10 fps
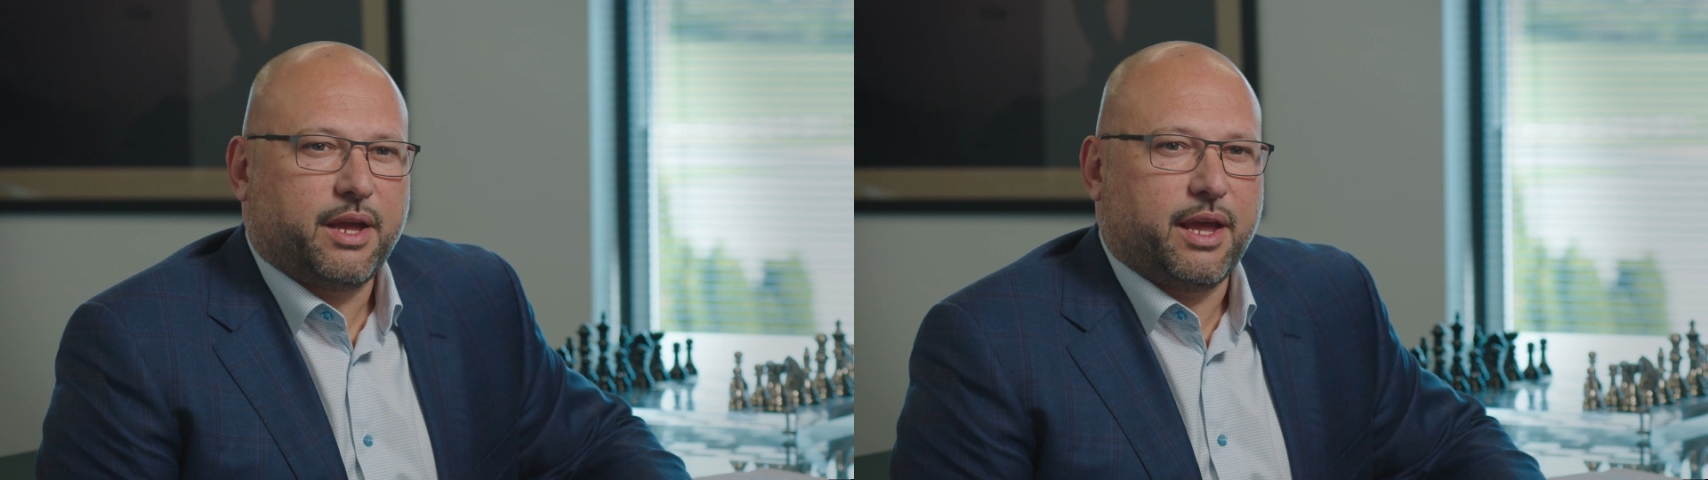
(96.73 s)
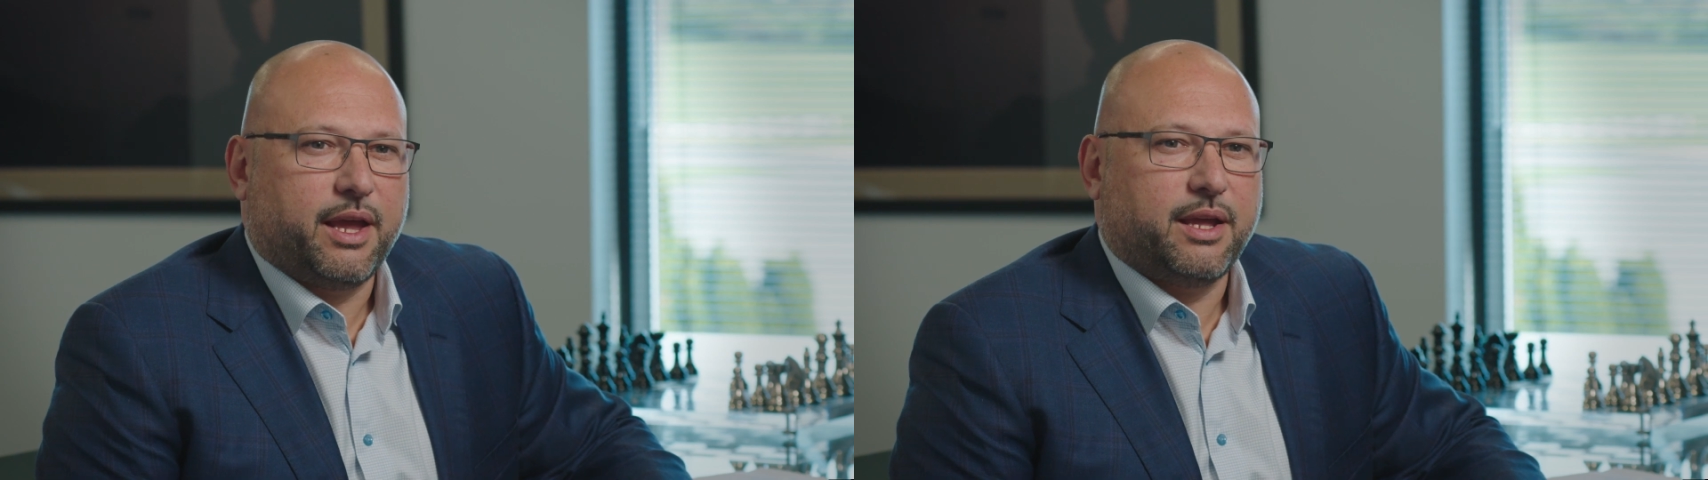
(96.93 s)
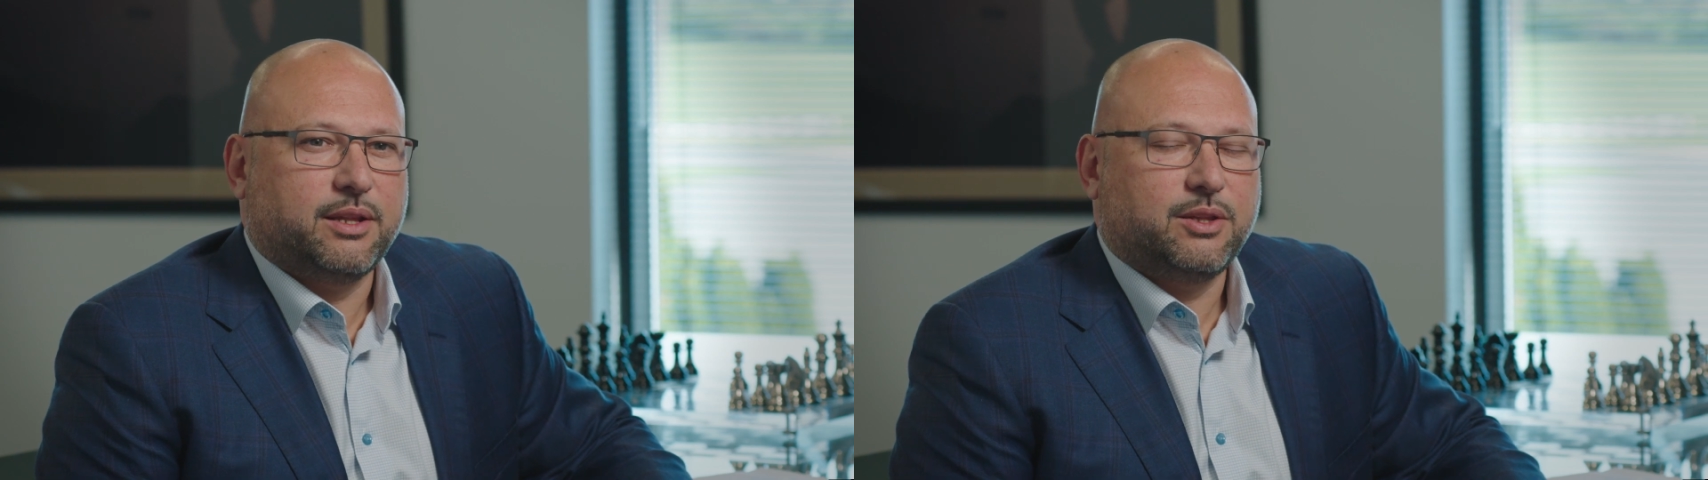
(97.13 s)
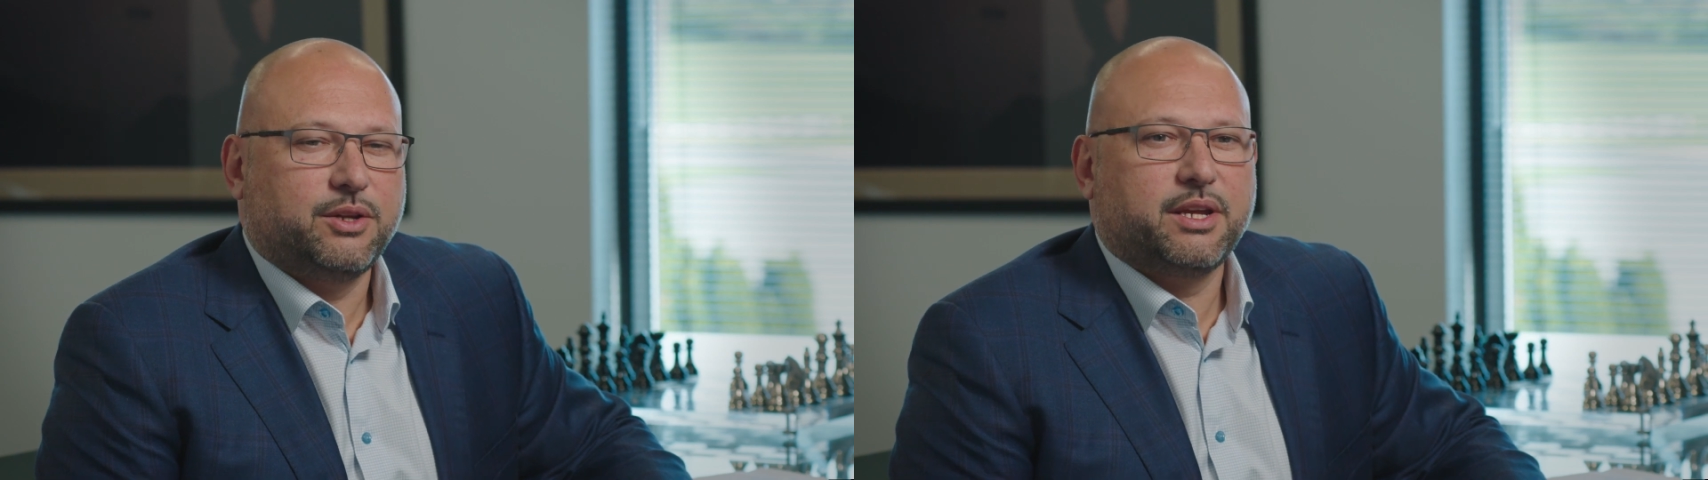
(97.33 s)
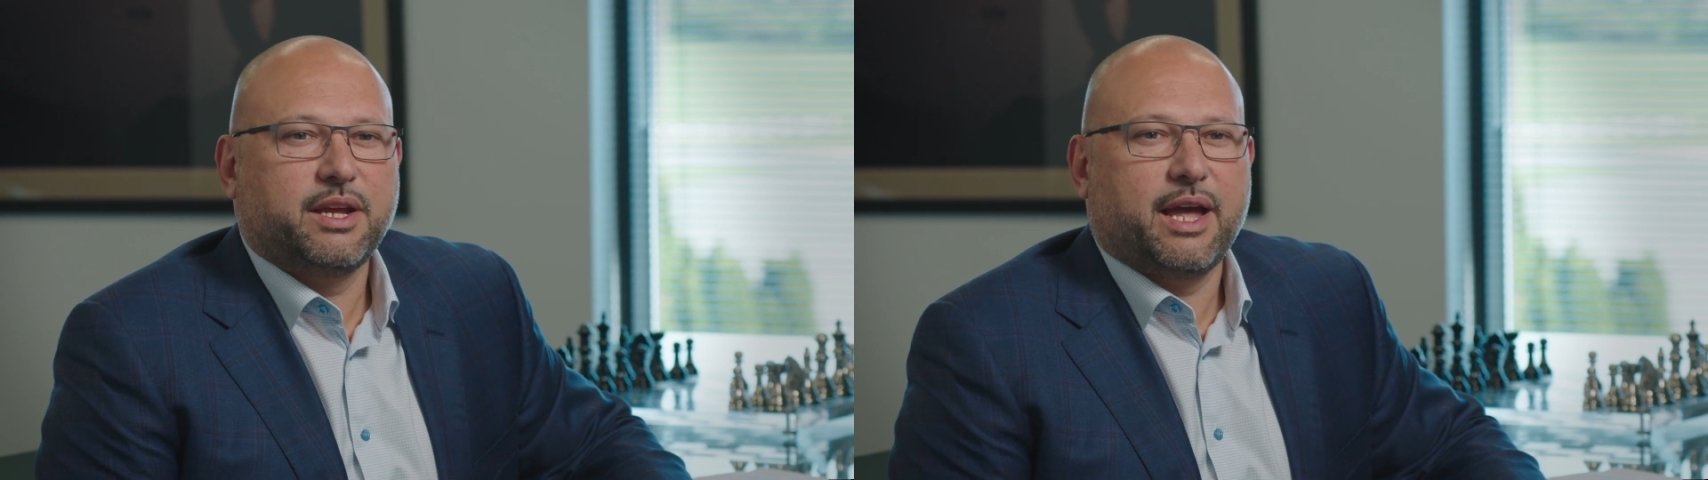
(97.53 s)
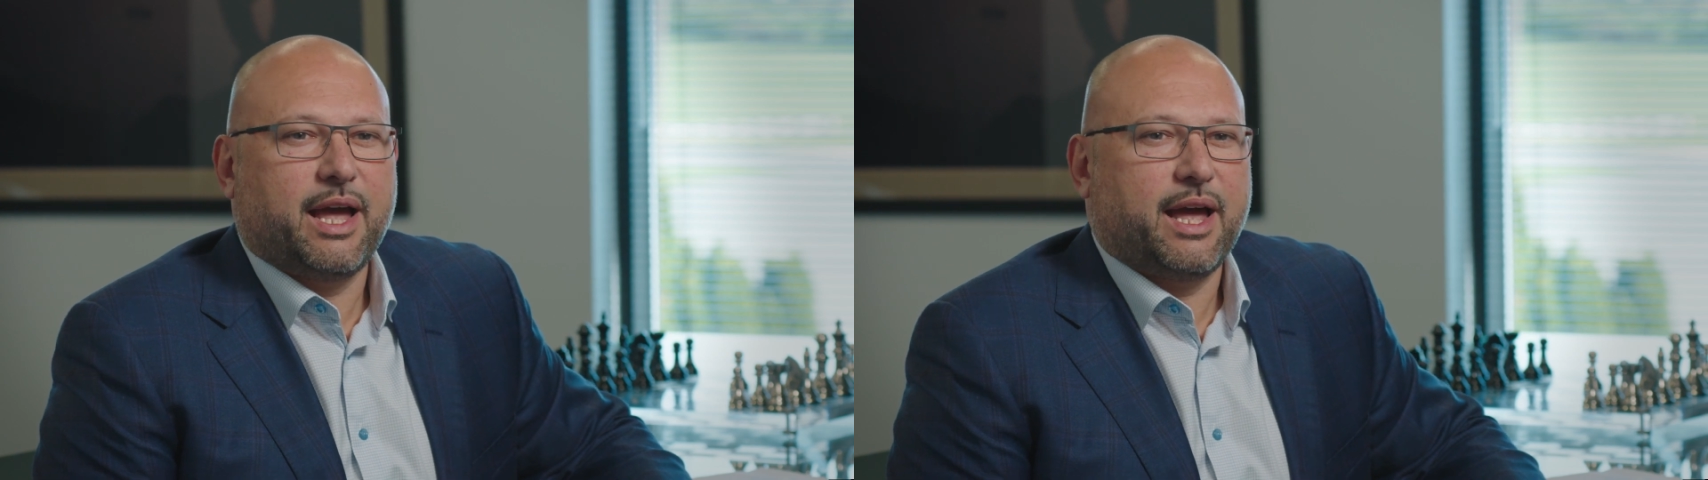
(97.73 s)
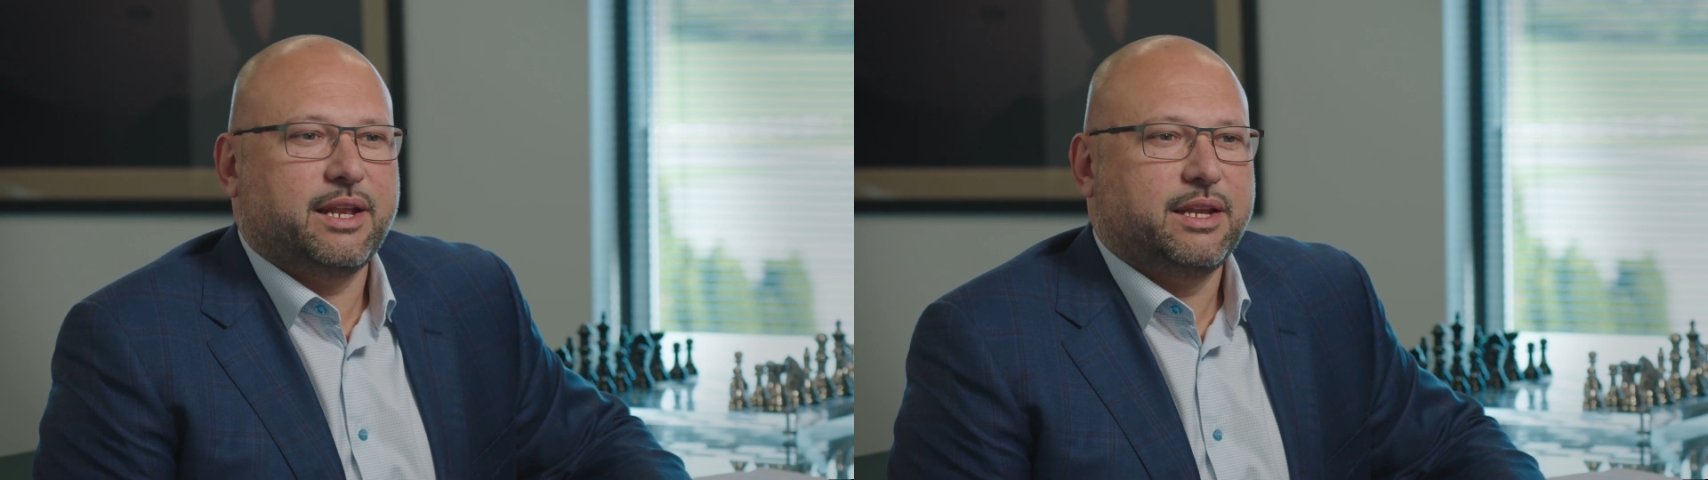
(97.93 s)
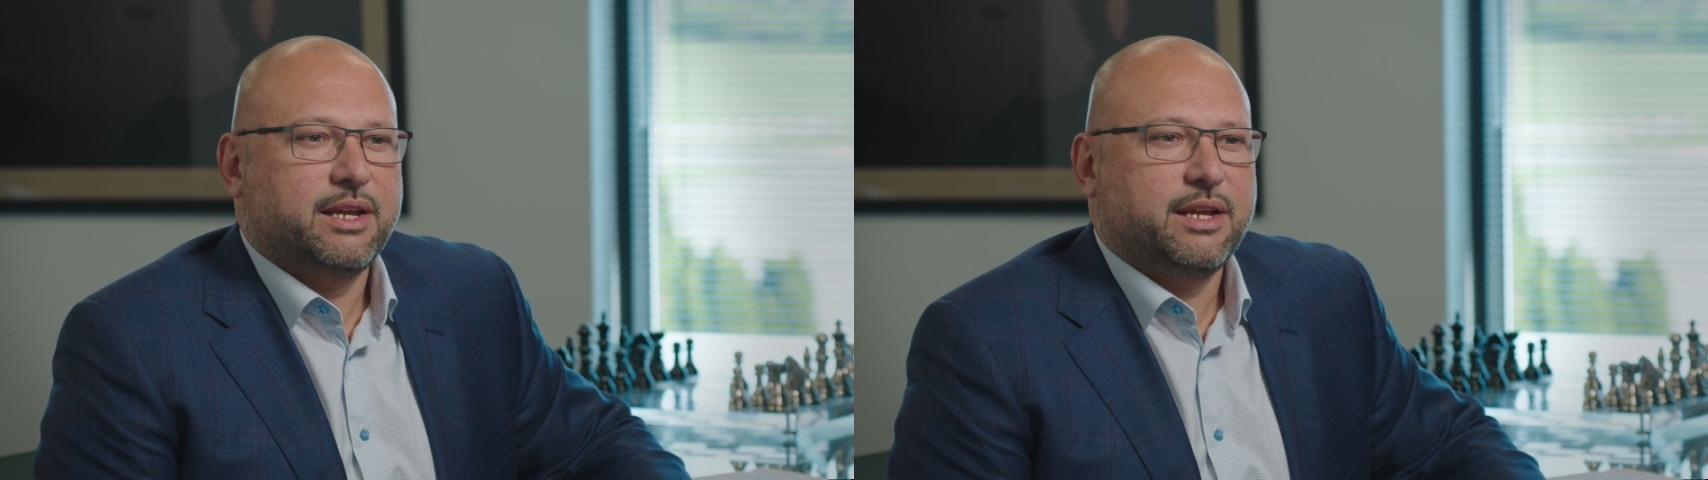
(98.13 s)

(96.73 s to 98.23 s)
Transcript: And looking at